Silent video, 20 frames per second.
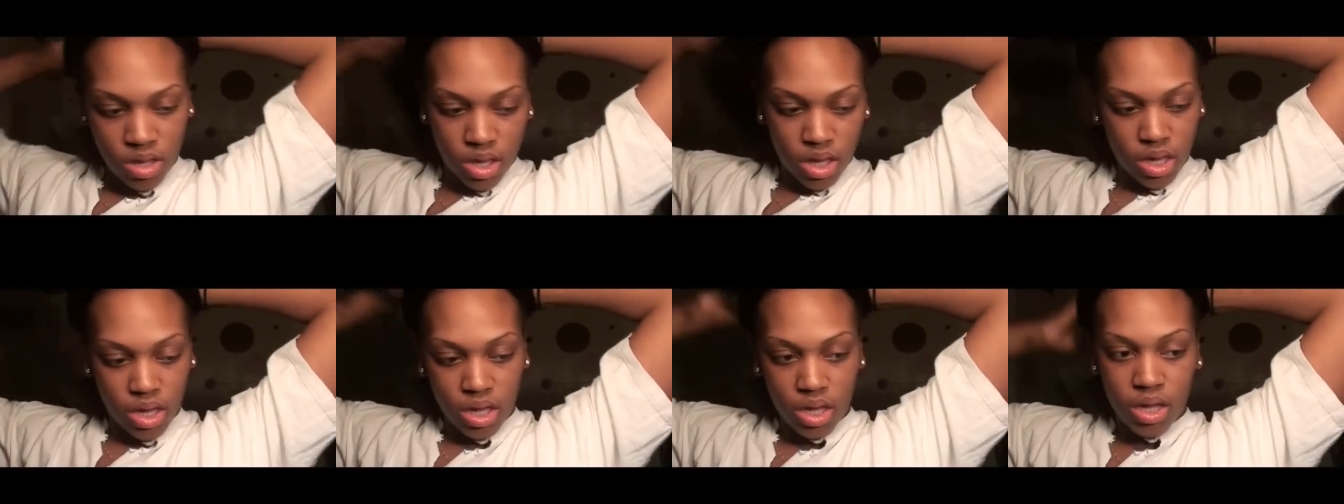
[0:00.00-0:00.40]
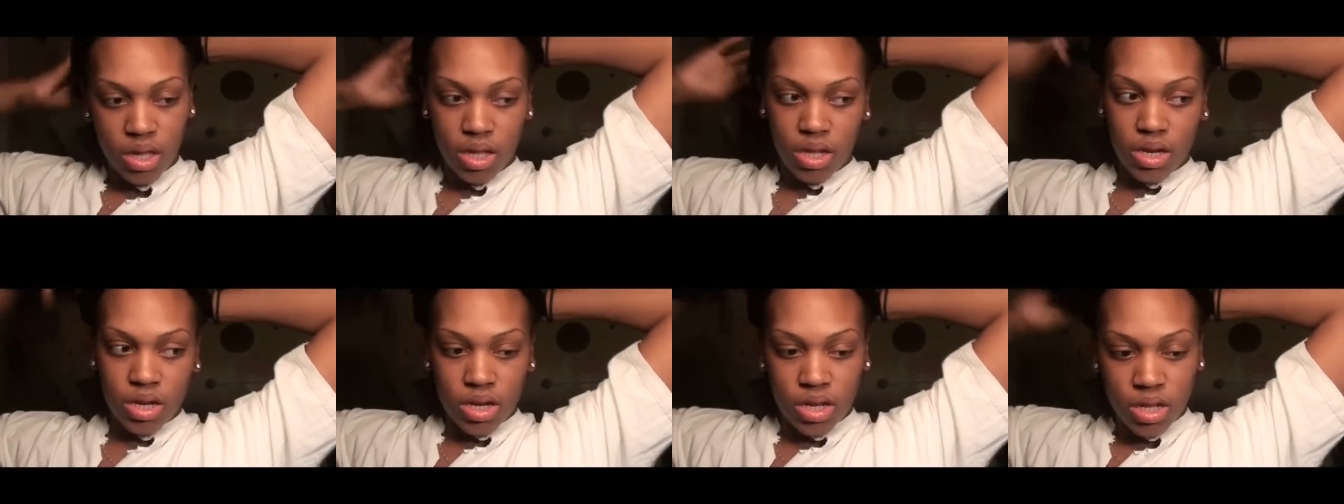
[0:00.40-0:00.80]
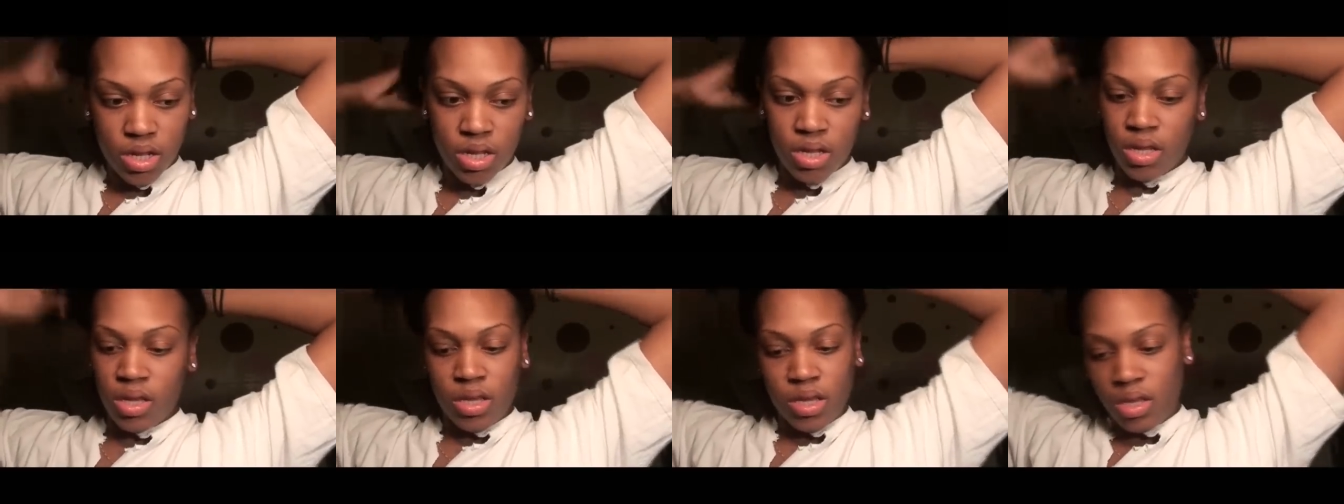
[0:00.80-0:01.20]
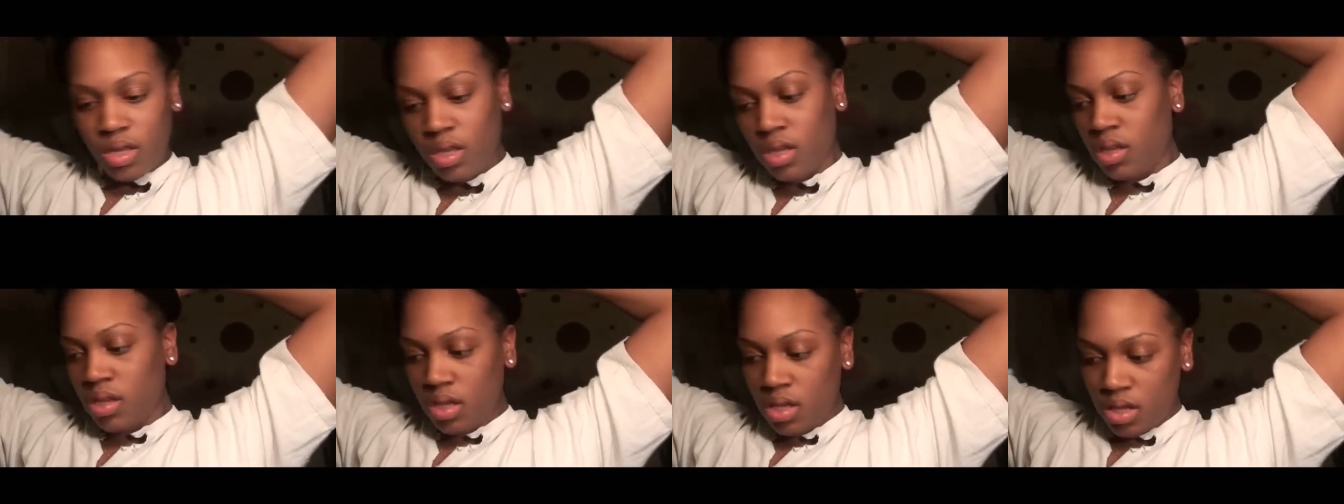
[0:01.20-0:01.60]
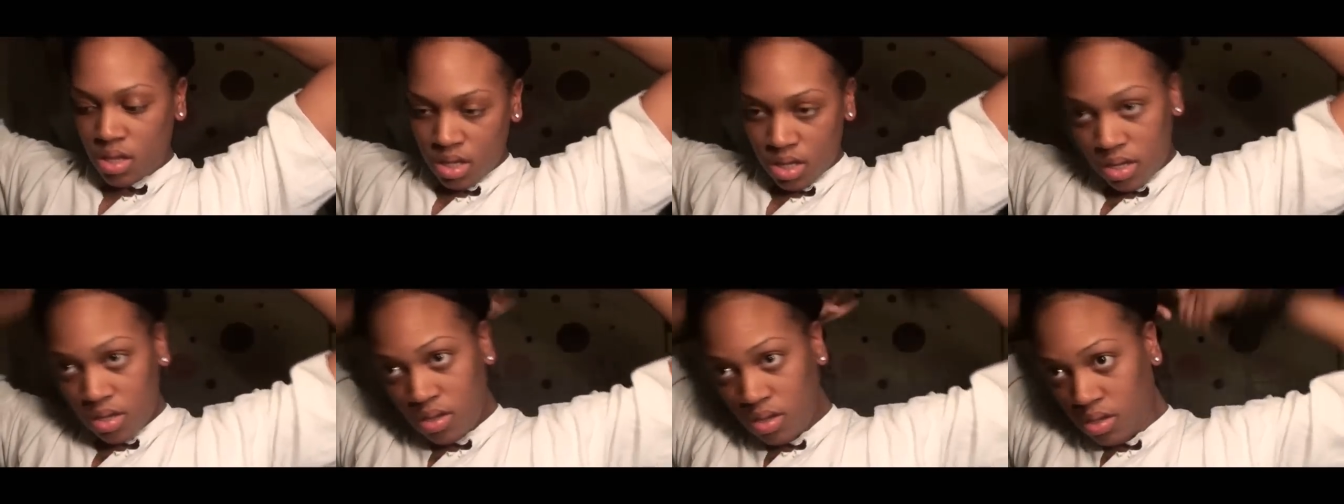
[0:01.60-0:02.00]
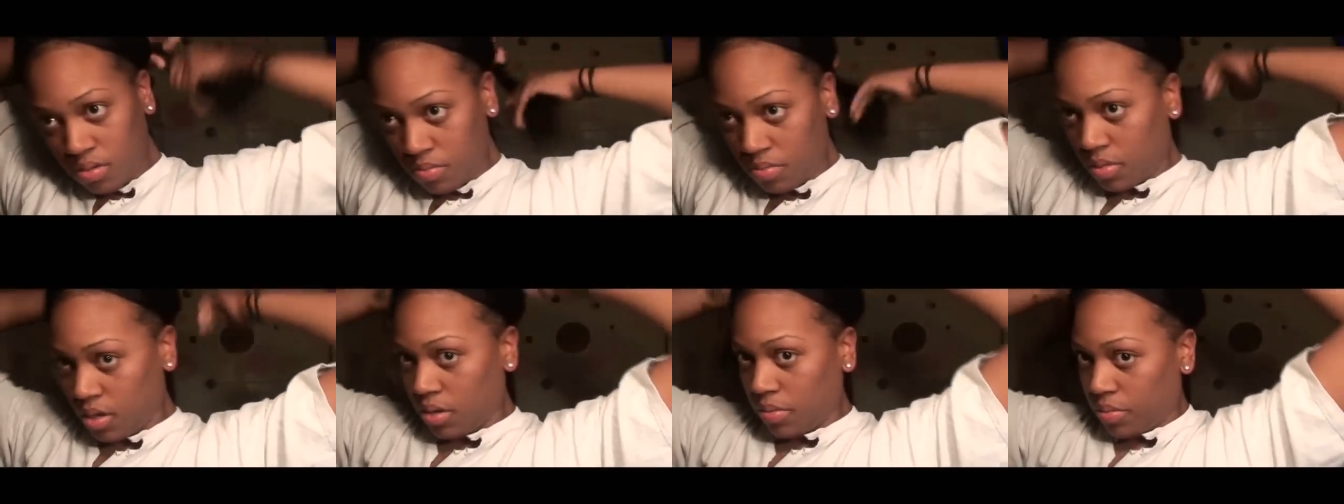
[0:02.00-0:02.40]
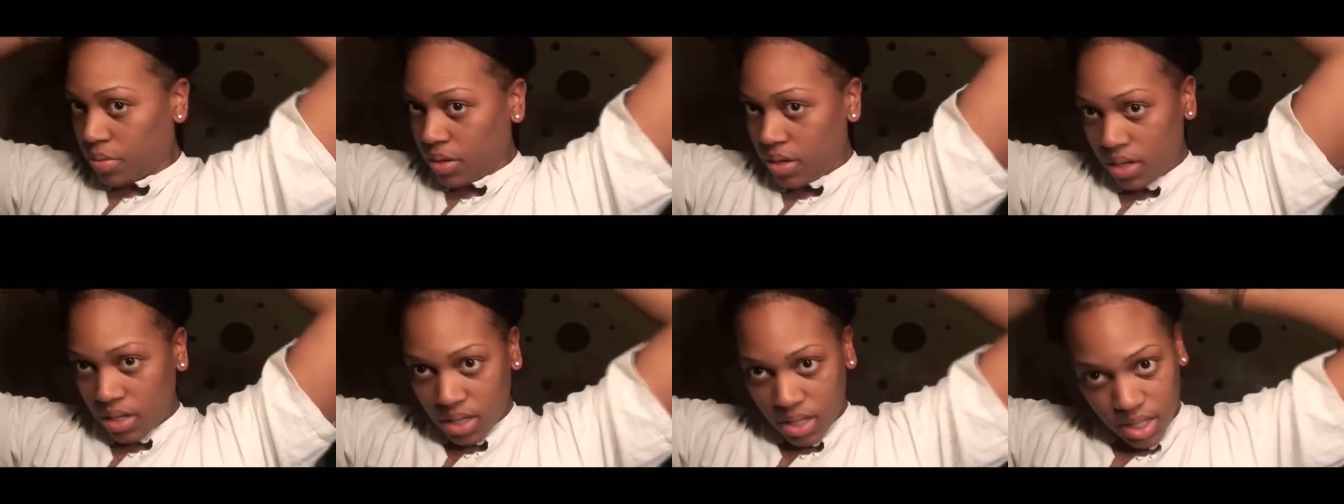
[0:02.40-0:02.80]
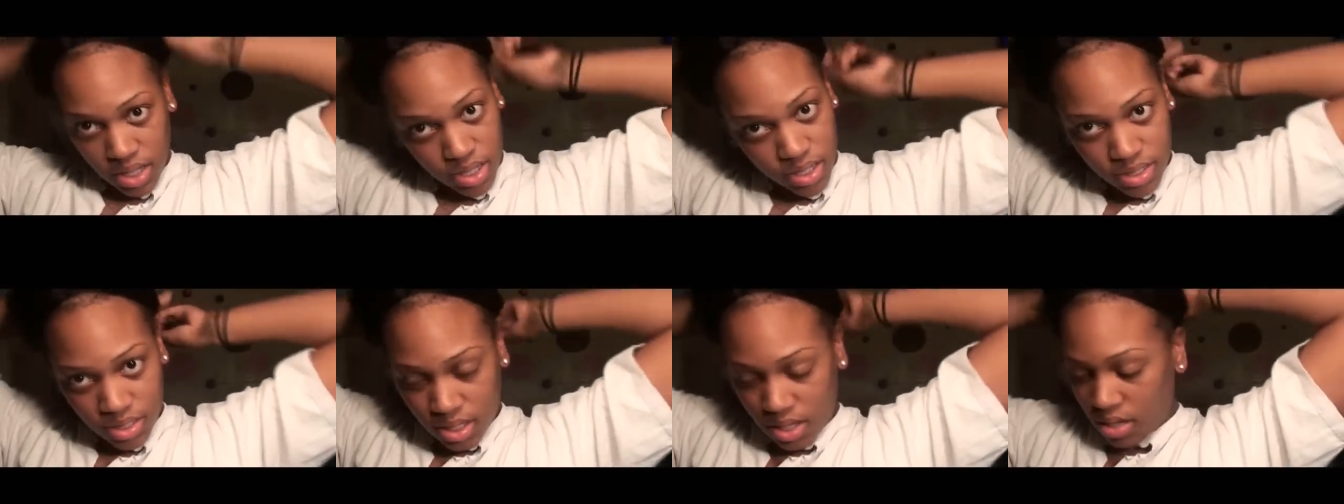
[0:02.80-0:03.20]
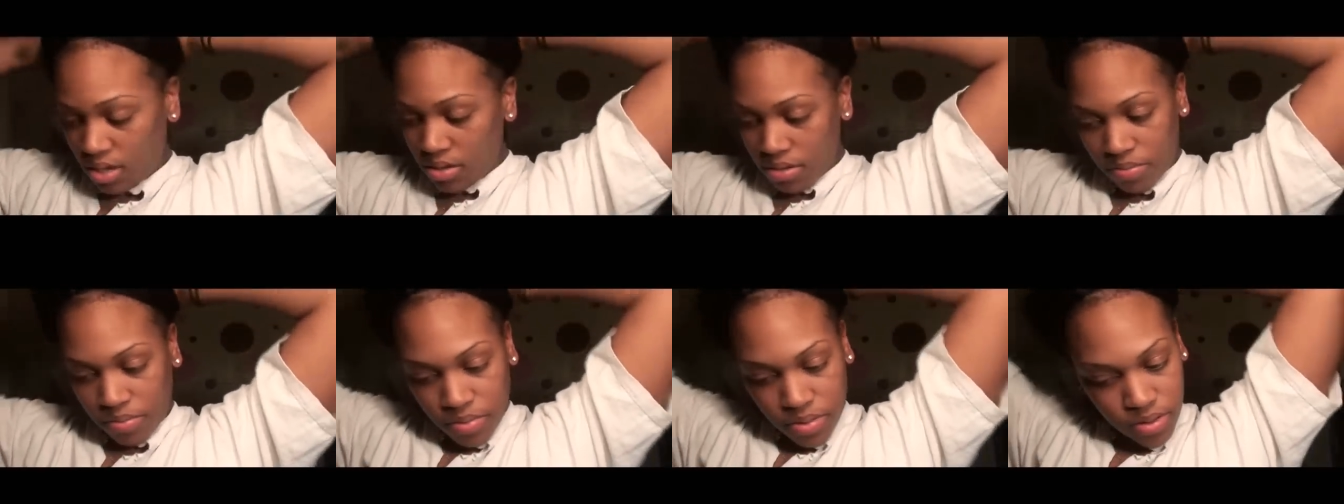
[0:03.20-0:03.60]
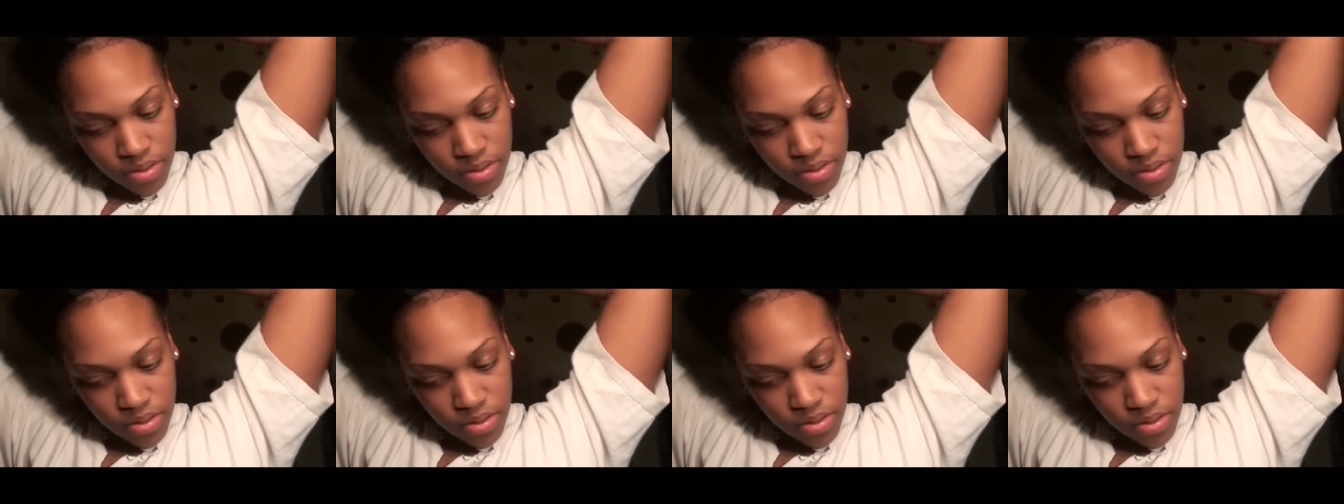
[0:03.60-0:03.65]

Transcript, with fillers: And I'm going to put this up,